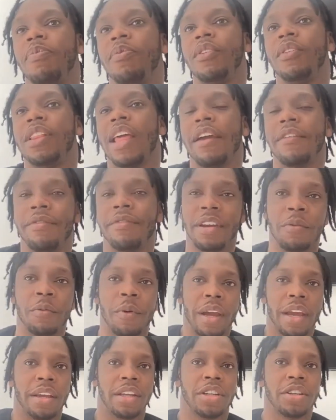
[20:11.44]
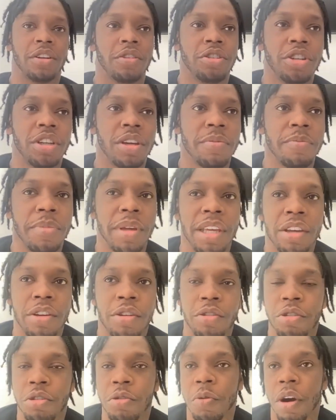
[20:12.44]
that thing where, you know, you can be who
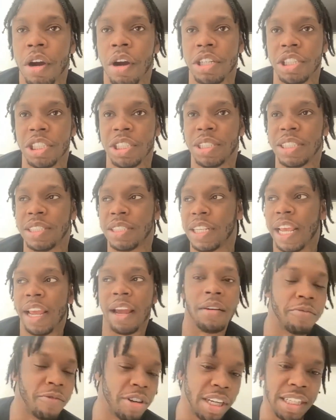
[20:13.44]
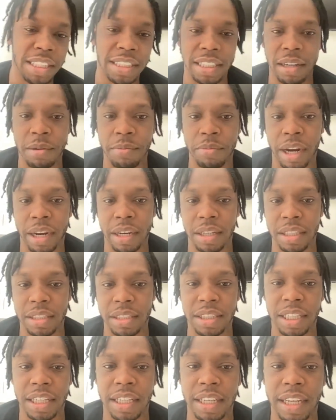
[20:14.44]
you are and just say, I'm releasing a brand and
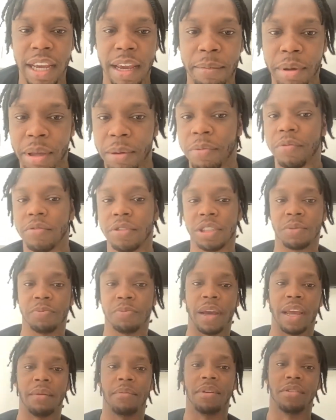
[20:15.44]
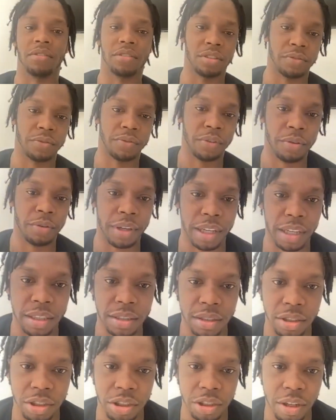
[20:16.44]
skincare, and people will just buy it because of who it
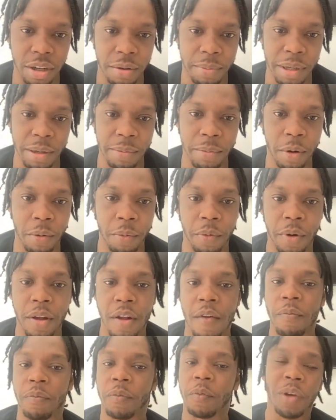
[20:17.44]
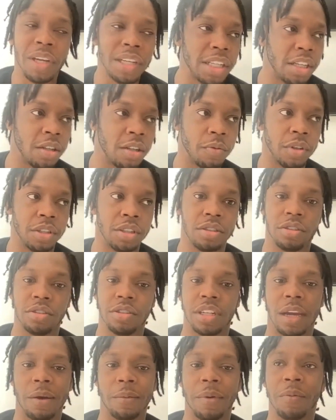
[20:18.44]
is, you know what I mean? But we didn't want to do
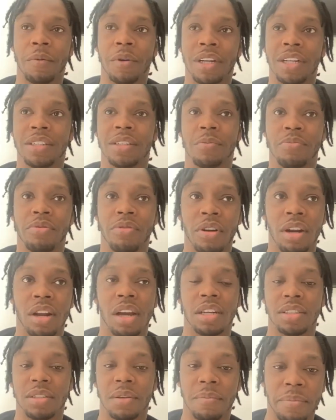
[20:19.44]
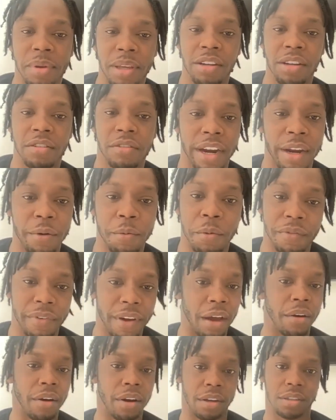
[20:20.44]
that. We wanted the product to be great
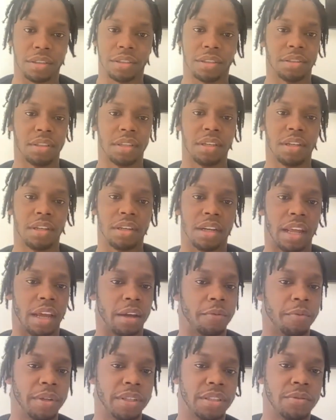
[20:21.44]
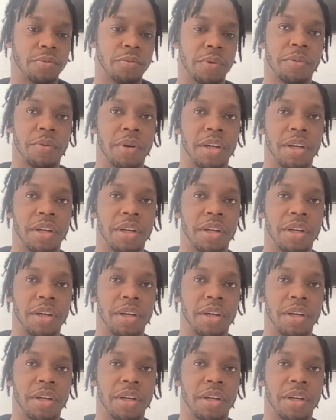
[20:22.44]
without us. Yeah. Like we